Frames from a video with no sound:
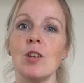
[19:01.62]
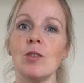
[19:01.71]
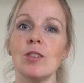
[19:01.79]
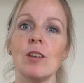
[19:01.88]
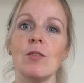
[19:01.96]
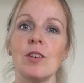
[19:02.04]

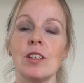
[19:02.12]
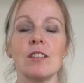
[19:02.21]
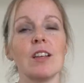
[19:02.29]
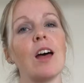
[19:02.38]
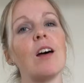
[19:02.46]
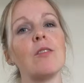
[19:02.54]
using it for
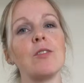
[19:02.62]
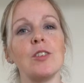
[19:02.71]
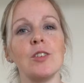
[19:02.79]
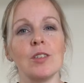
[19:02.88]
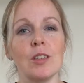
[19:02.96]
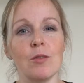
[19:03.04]
yourself, you're
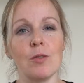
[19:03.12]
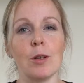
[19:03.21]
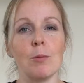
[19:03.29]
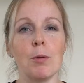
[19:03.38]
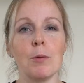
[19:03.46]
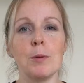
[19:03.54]
using it for your
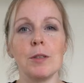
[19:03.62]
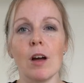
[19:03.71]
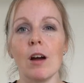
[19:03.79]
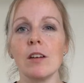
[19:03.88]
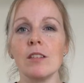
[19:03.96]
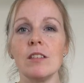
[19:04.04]
puppy
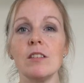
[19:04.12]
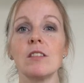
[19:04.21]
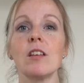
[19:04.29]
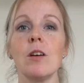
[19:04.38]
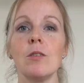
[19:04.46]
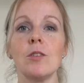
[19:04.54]
dog, because it's
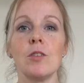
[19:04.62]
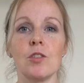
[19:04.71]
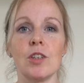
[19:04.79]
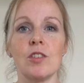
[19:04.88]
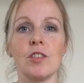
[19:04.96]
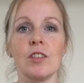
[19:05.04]
so
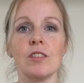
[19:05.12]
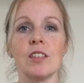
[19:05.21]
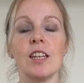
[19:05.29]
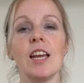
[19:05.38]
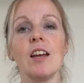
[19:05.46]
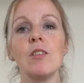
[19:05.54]
nutritious. And
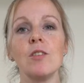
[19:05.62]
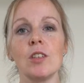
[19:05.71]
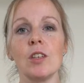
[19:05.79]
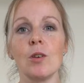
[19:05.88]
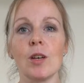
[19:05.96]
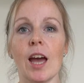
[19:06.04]
here in
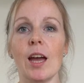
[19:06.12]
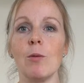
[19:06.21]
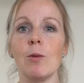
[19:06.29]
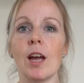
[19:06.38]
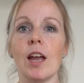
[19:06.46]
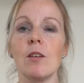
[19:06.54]
the UK,
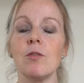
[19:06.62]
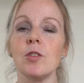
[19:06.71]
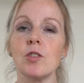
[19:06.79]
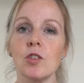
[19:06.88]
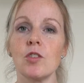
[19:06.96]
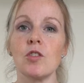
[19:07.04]
we get it for
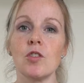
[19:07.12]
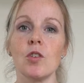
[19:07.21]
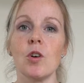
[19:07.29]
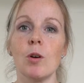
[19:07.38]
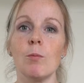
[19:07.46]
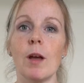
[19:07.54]
such a
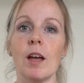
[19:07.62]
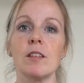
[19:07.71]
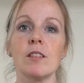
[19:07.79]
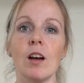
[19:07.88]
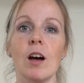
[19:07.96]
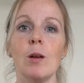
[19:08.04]
short amount of
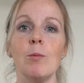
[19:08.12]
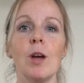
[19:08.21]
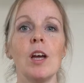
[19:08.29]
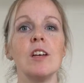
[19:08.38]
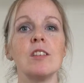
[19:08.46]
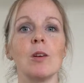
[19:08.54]
time.
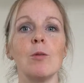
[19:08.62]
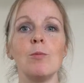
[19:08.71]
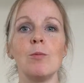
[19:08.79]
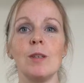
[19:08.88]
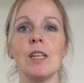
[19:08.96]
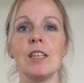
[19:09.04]
So
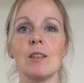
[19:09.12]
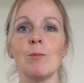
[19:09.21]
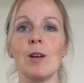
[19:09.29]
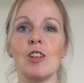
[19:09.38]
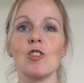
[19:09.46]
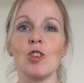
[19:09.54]
we need to
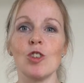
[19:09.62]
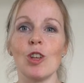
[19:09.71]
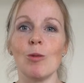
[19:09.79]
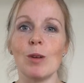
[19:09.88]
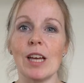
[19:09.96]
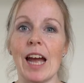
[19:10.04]
make sure that
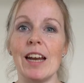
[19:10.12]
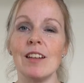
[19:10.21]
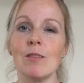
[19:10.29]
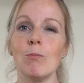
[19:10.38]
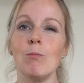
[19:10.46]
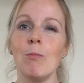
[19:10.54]
we're getting
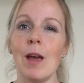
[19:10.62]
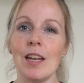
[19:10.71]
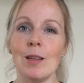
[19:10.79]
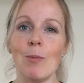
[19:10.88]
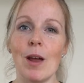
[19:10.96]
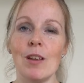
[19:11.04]
as
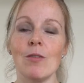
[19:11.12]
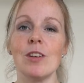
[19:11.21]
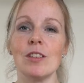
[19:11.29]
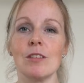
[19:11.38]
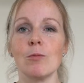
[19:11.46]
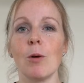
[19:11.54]
many
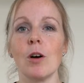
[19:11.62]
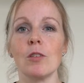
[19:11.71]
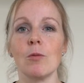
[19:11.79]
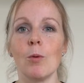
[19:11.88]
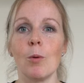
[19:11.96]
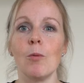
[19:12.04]
benefits as
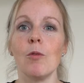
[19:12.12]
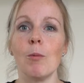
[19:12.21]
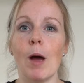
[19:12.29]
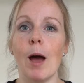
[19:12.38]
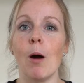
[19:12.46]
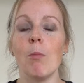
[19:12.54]
possible from
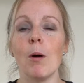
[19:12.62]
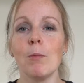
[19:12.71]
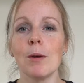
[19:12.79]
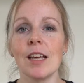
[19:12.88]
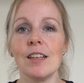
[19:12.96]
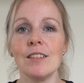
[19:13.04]
our
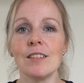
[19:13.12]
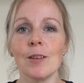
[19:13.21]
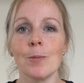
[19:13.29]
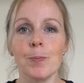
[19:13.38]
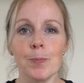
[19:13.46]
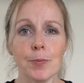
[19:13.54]

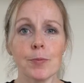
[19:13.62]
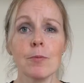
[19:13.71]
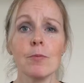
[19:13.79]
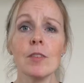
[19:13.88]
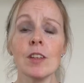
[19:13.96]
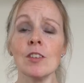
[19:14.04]
pumpkins.
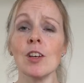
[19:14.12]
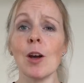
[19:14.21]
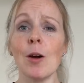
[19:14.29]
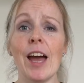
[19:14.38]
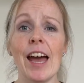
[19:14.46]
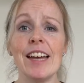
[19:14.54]
So go
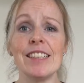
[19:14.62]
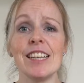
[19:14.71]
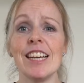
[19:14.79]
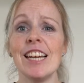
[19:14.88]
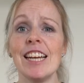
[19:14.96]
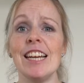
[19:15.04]
ahead,
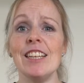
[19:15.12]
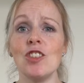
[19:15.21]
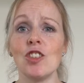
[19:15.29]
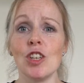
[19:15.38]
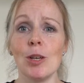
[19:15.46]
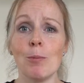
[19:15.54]

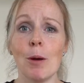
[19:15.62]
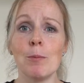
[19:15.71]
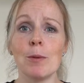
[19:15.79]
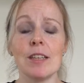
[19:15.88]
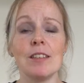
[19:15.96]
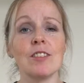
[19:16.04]
enjoy your
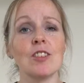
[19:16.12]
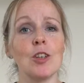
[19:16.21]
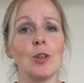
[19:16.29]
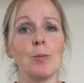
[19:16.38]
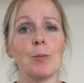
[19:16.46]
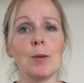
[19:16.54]
pumpkin
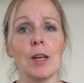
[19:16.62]
soup.